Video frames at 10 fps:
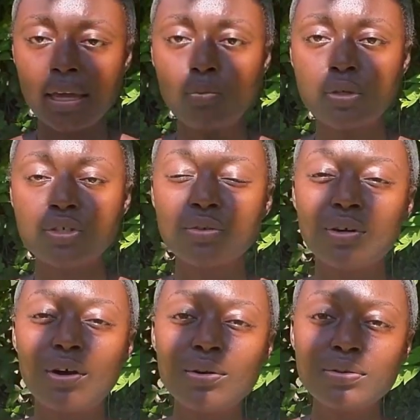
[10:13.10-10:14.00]
And what
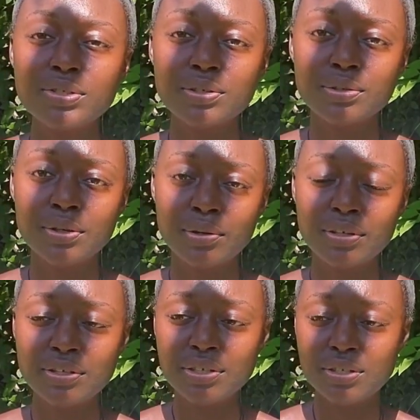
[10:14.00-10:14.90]
you'll also
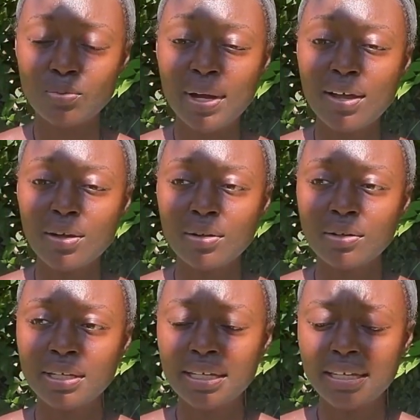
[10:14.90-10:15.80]
notice as well
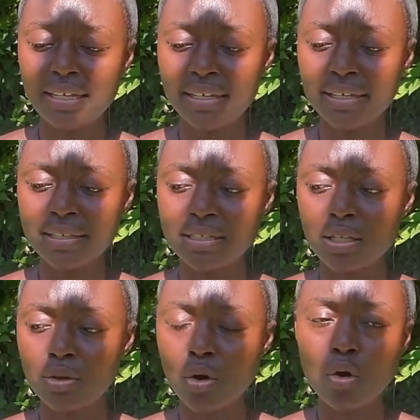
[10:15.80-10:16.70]
is
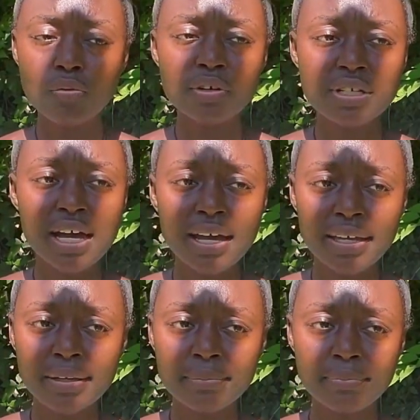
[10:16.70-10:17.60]
over
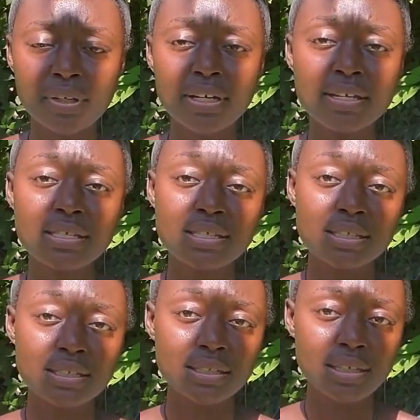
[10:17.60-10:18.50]
time, because
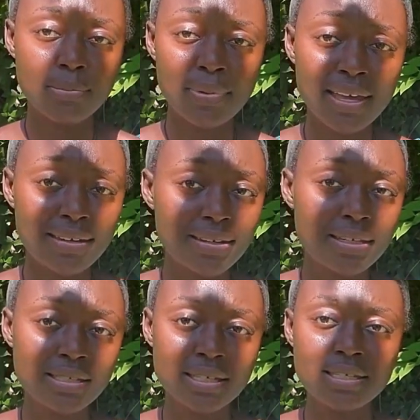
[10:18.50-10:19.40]
Kemet
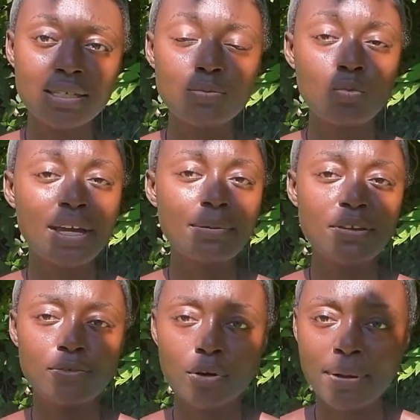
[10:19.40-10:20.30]
existed way
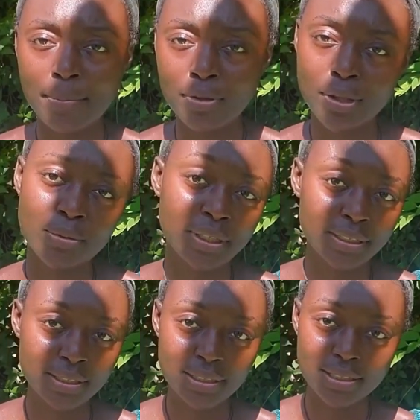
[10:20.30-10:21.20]
before
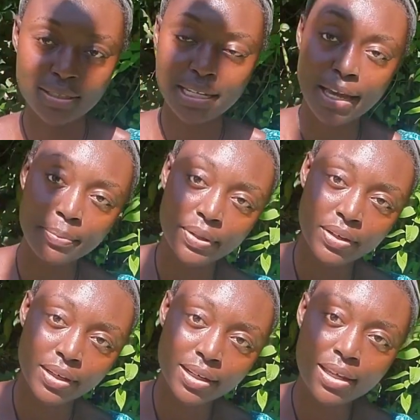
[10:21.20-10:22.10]
Babylonian time
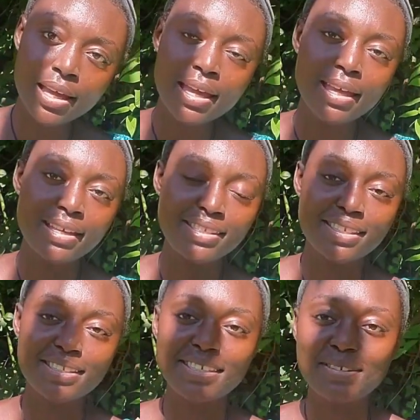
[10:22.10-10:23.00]
period,
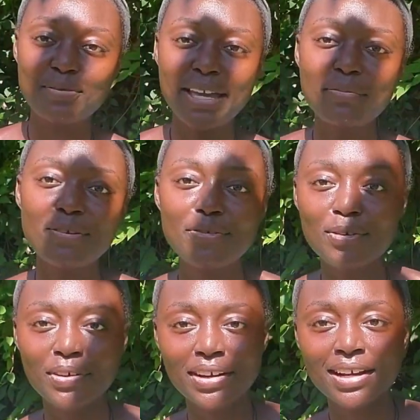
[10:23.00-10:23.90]
existed way
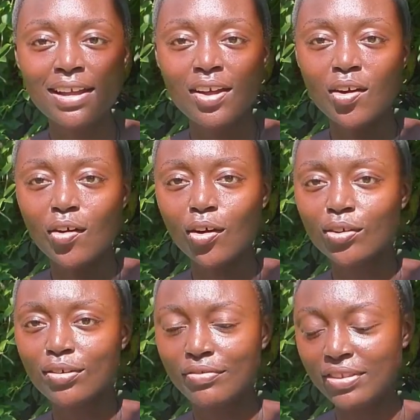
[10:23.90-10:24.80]
before
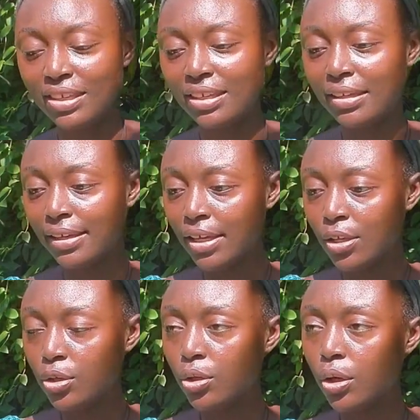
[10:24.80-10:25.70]
all the,
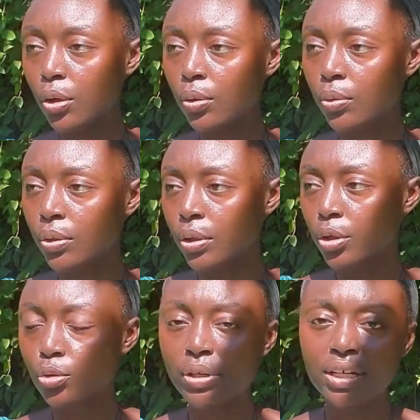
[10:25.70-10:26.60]
you know,
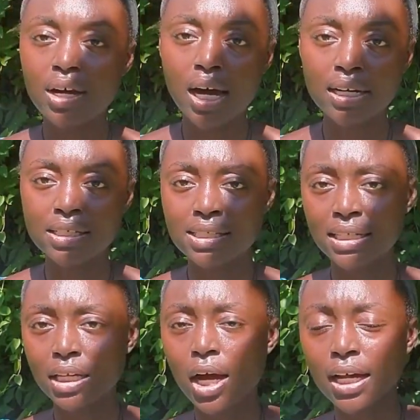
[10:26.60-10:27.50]
Greek goddess
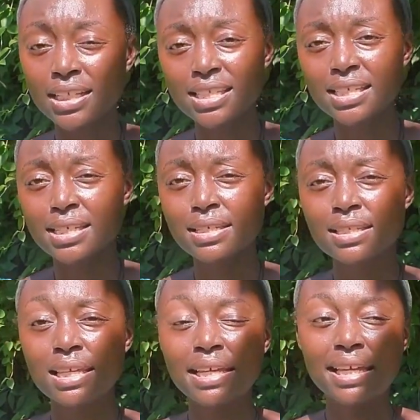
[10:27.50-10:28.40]
and
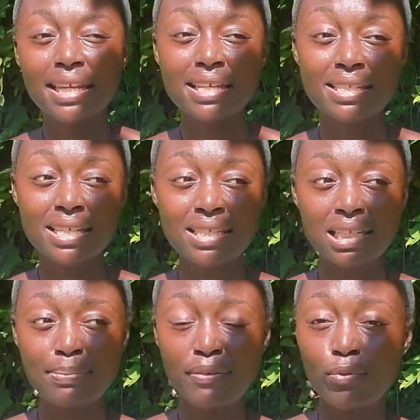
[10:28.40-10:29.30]
goddesses. It
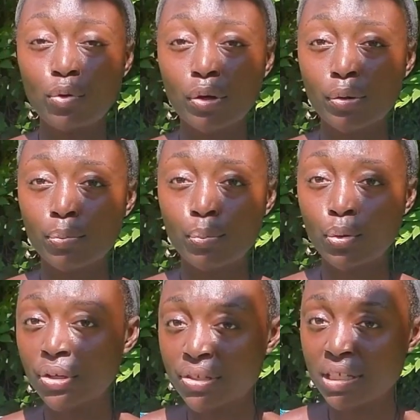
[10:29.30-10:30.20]
existed before
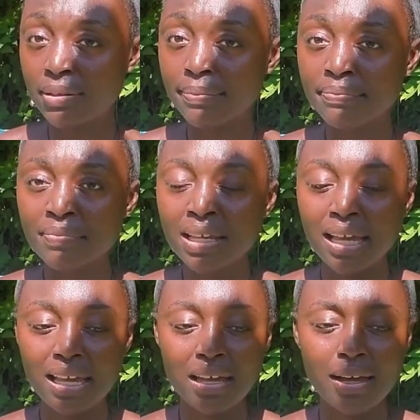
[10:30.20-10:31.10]
Buddhism.
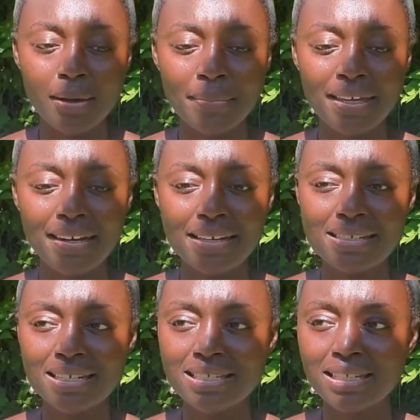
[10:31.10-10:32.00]
Um, it
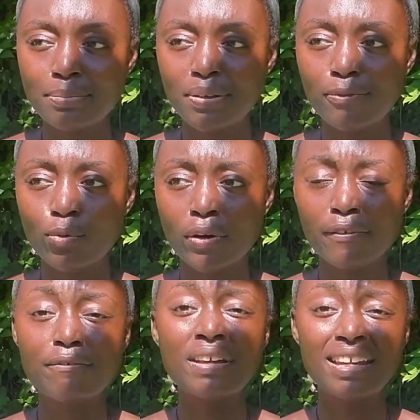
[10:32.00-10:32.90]
existed
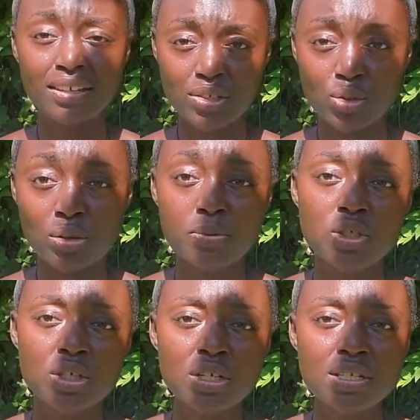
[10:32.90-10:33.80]
before Vedic
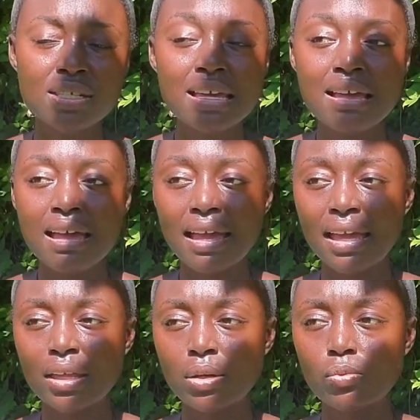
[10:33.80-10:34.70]
scriptures.
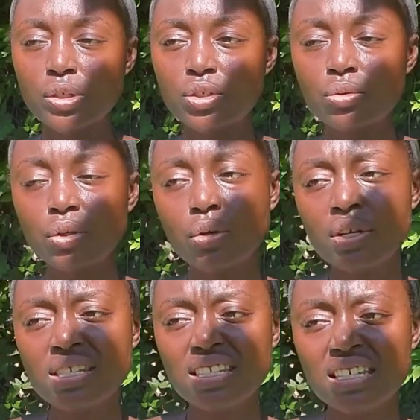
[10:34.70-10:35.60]
And what you'll
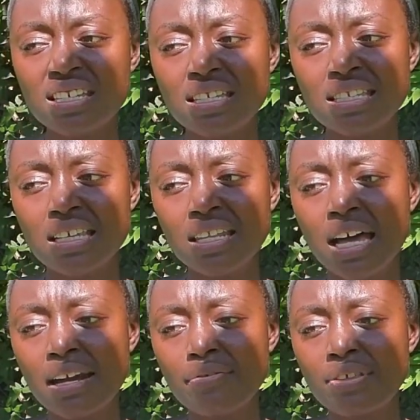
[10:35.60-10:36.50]
notice is a
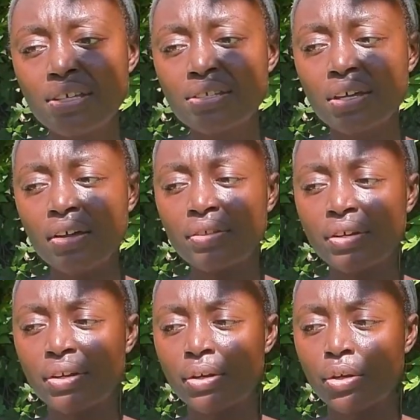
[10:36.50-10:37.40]
lot of these
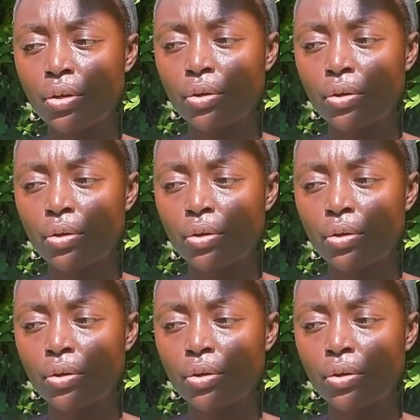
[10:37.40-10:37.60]
other